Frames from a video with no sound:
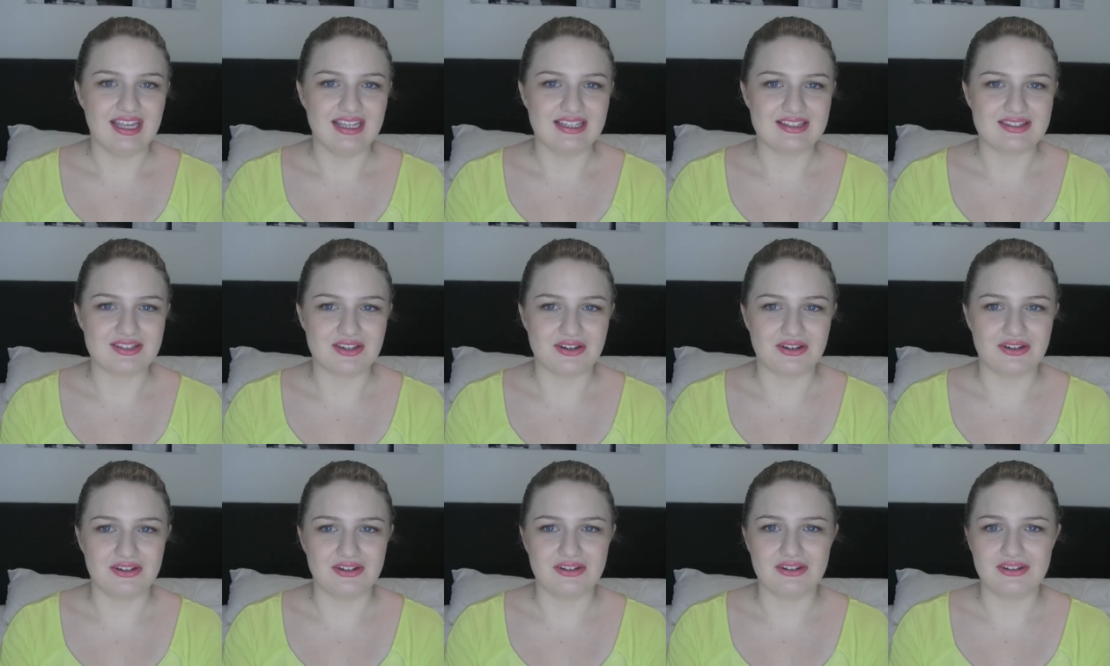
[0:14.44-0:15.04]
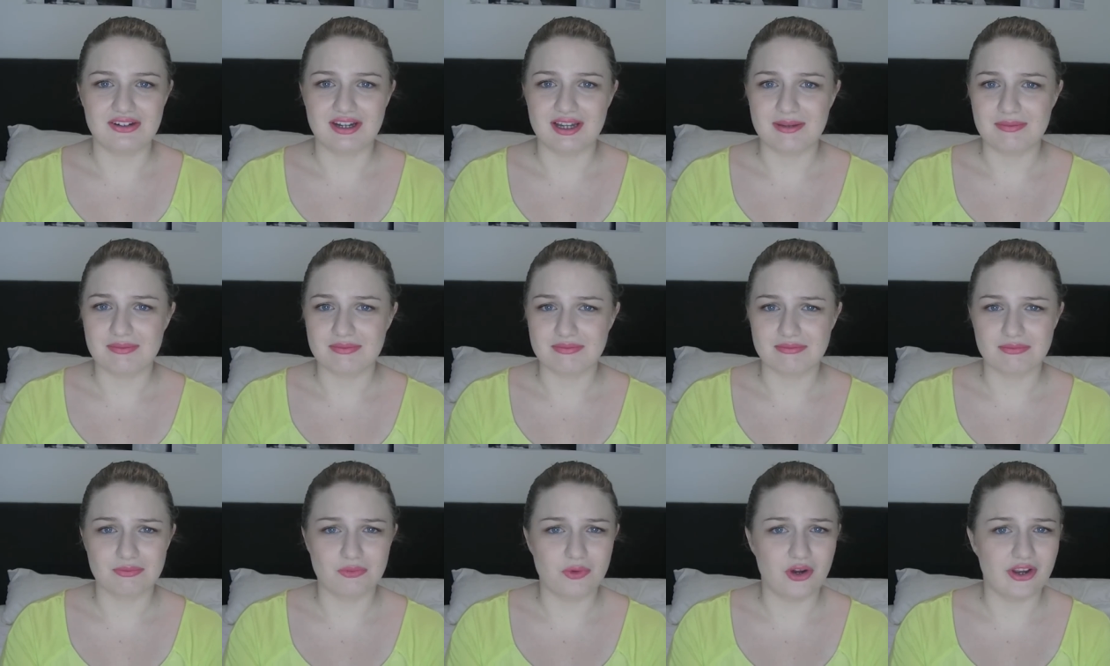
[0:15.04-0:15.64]
so
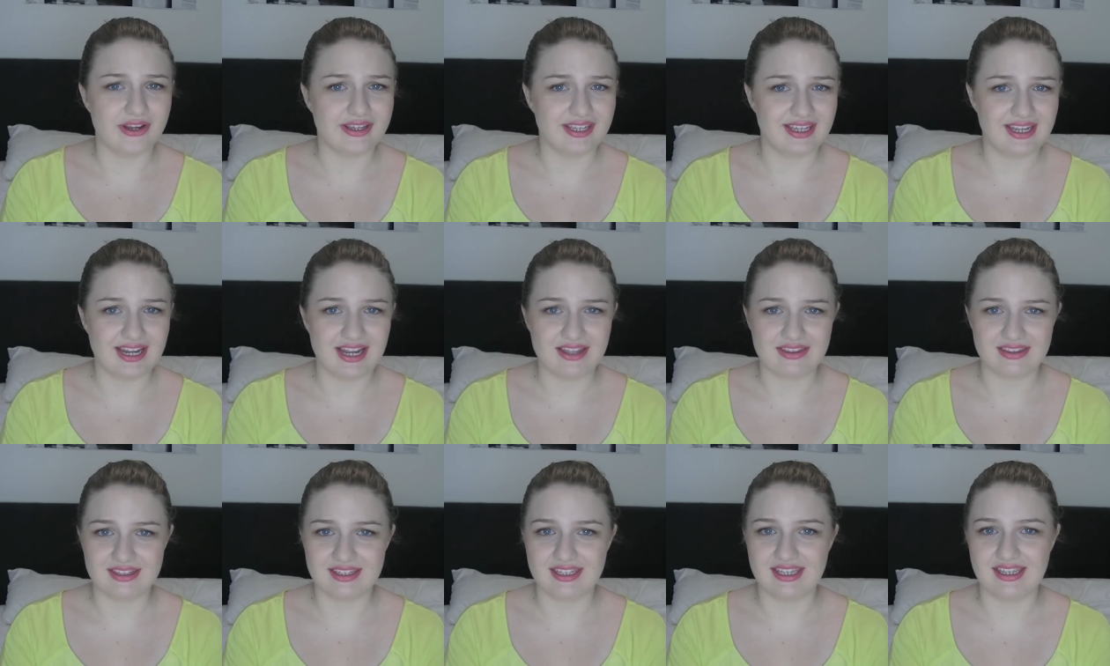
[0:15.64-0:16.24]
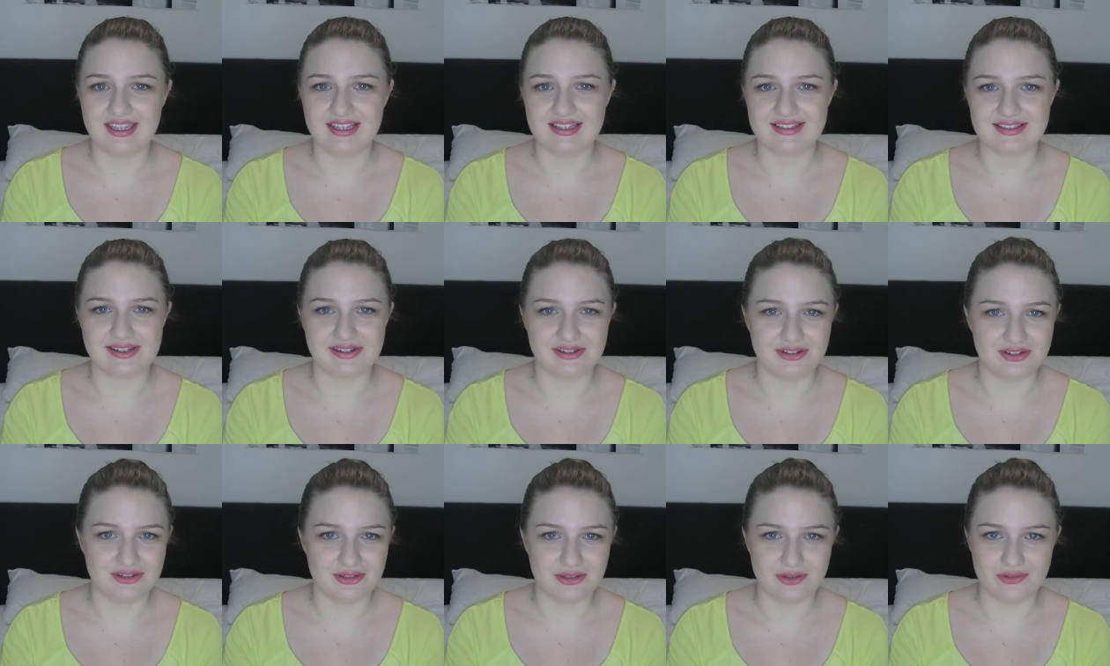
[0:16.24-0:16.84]
I'm working out the kinks. I
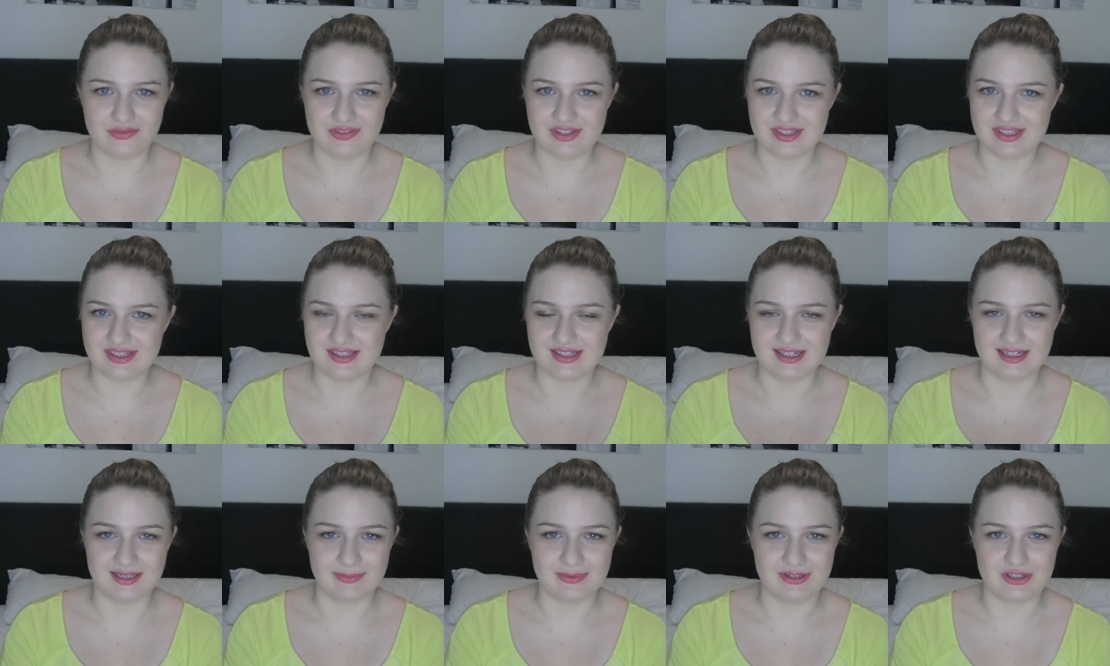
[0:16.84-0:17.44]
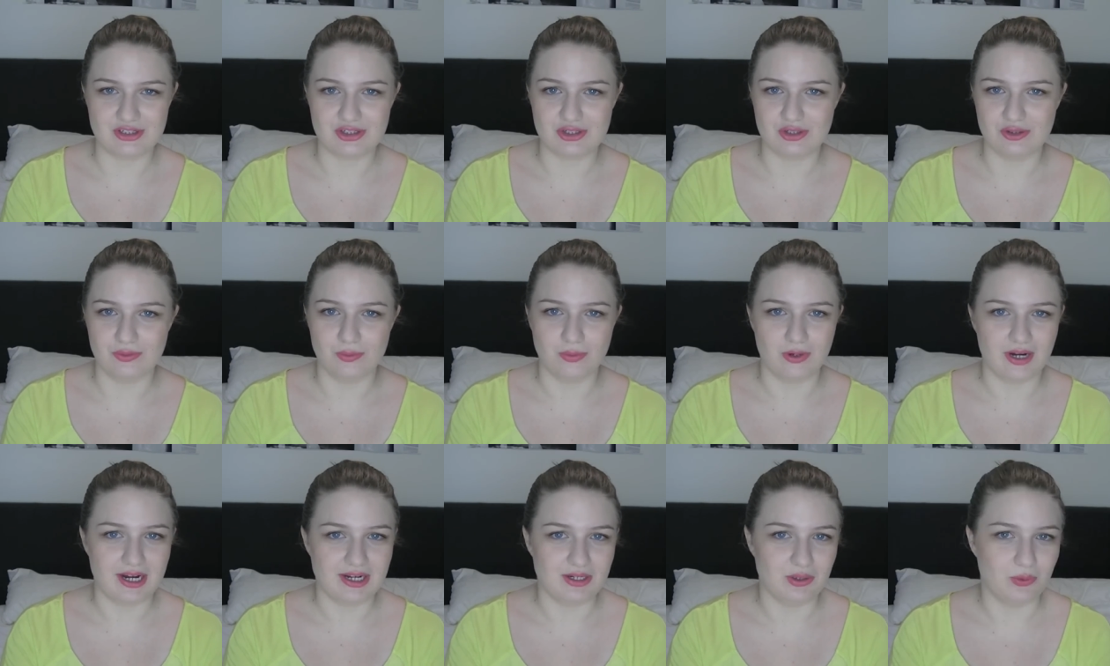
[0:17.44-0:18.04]
don't know if this is going to be too
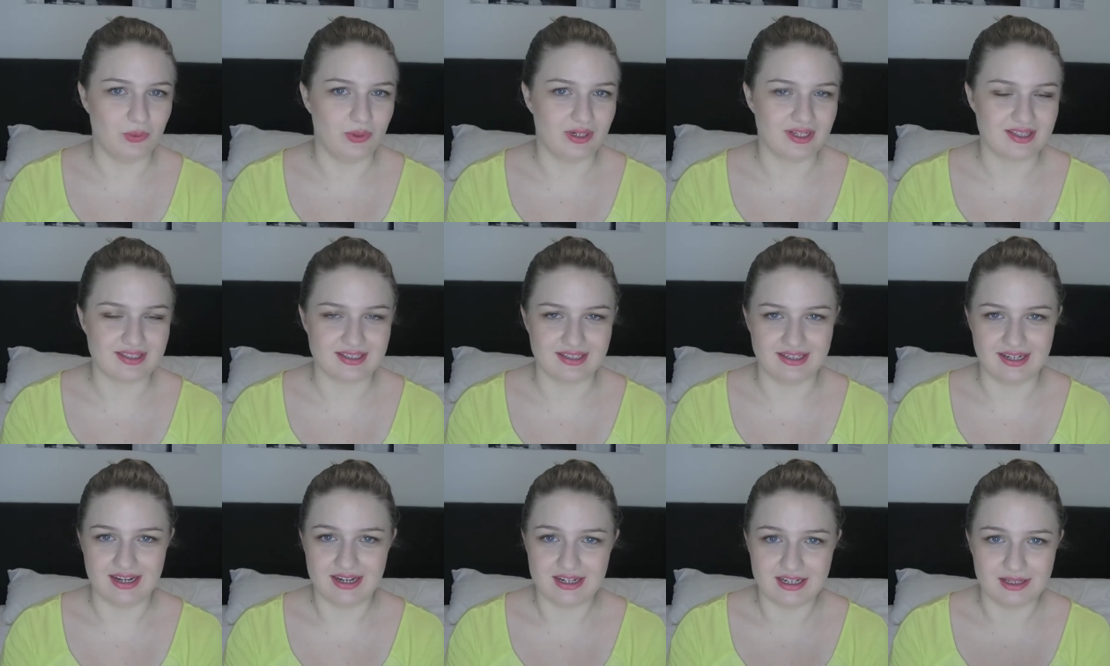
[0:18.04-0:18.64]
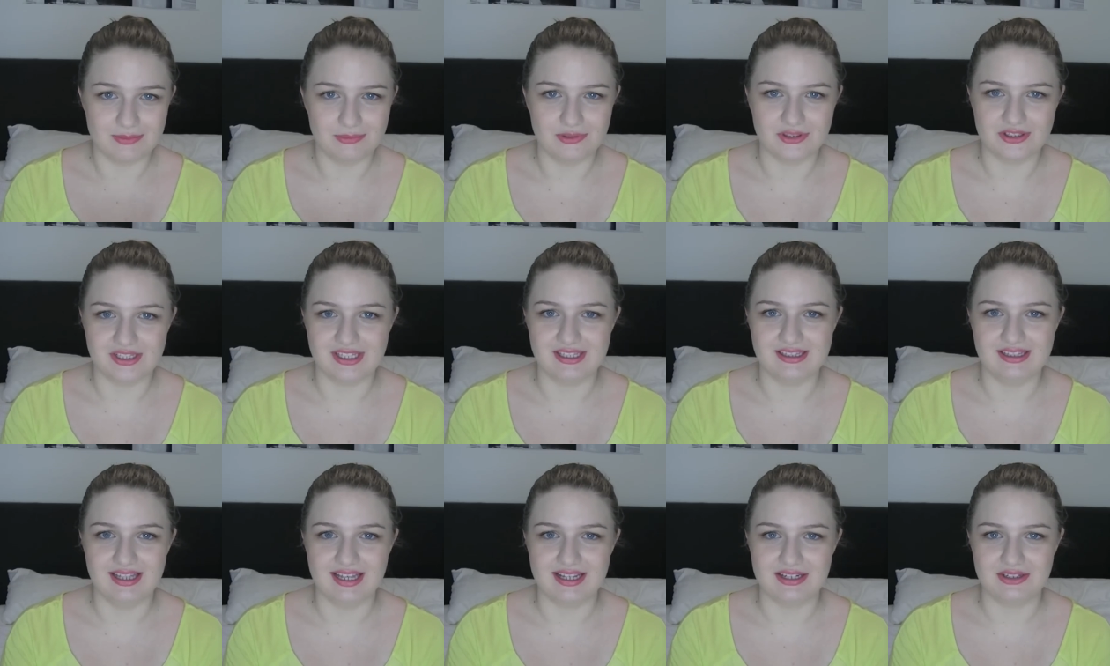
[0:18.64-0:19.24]
bright or what it's going to end up
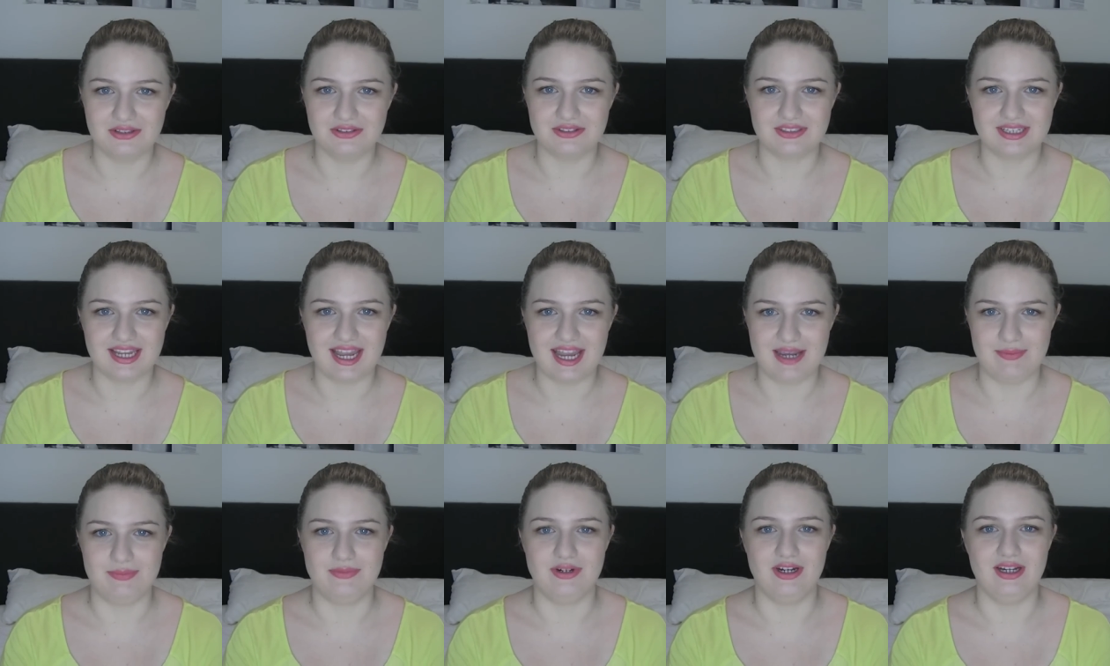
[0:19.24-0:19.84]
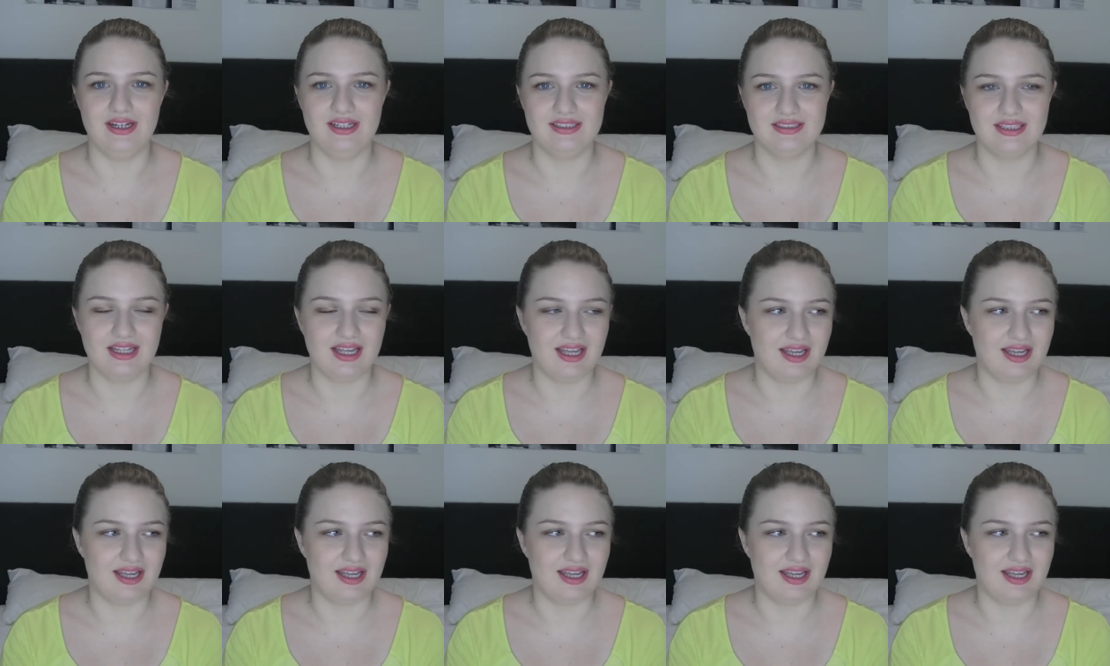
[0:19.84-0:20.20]
looking like on camera.